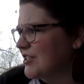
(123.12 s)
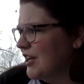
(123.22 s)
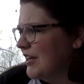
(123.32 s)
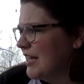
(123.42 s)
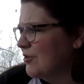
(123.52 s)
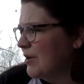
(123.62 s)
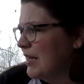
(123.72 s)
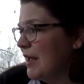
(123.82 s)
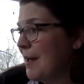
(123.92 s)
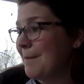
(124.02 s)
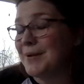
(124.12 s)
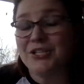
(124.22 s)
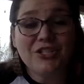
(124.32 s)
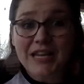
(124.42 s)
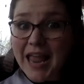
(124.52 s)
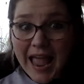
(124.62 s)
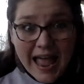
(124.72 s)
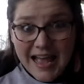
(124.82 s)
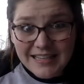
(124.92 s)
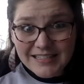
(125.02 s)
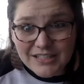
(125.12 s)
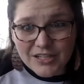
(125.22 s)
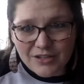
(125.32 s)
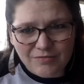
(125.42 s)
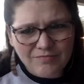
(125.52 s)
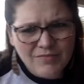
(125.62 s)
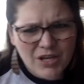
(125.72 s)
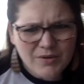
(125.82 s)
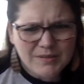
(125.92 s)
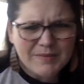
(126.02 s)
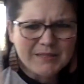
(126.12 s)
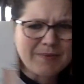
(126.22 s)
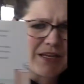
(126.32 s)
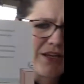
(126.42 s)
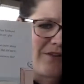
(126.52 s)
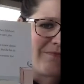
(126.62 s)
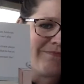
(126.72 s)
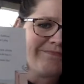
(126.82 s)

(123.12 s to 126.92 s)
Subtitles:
thought Henry, but she has to. Who is Miss Magoon?